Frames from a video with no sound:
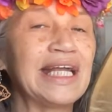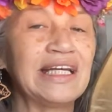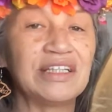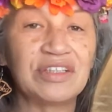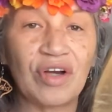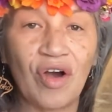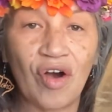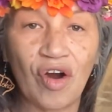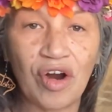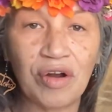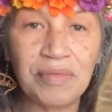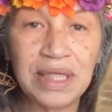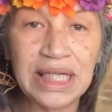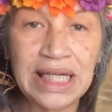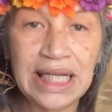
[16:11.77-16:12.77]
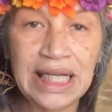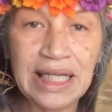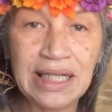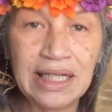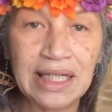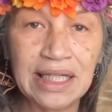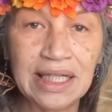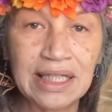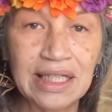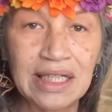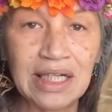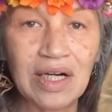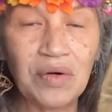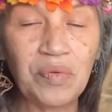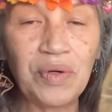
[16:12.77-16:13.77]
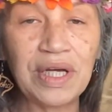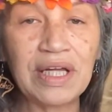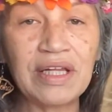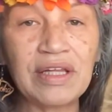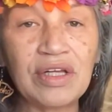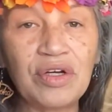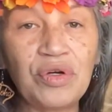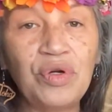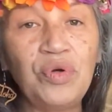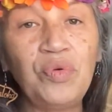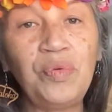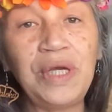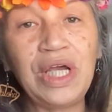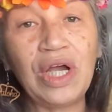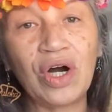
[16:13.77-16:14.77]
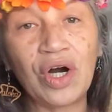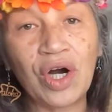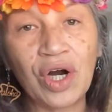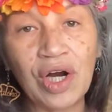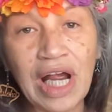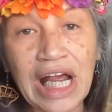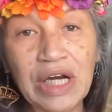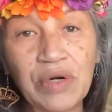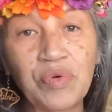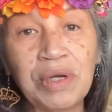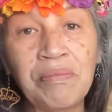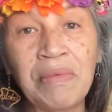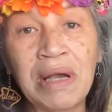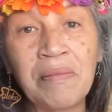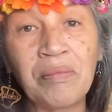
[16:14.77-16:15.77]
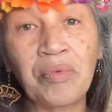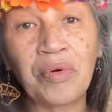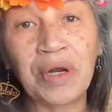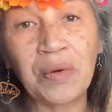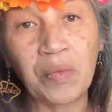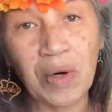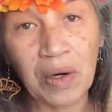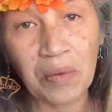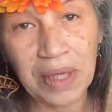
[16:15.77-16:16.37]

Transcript: into harmony with who we are and remembering where we